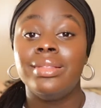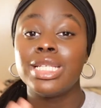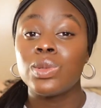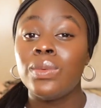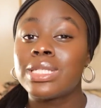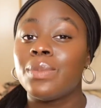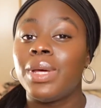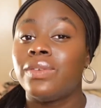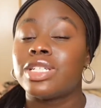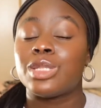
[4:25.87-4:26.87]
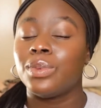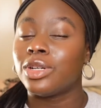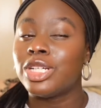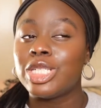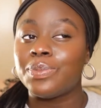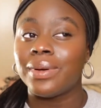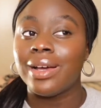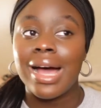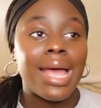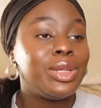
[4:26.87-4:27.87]
This one was a bit of a splurge,
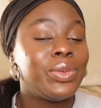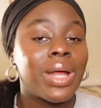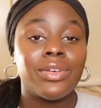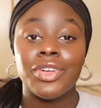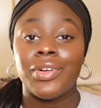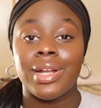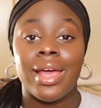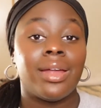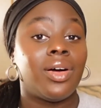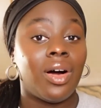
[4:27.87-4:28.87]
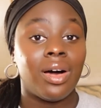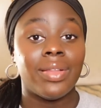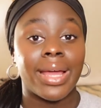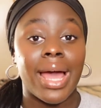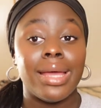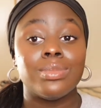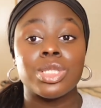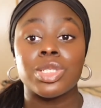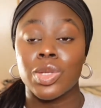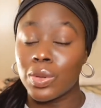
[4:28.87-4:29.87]
but I do not regret it at all. Like I am
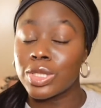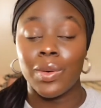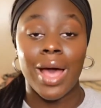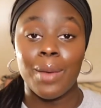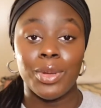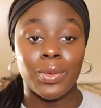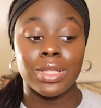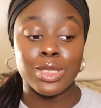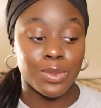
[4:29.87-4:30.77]
so, so happy with this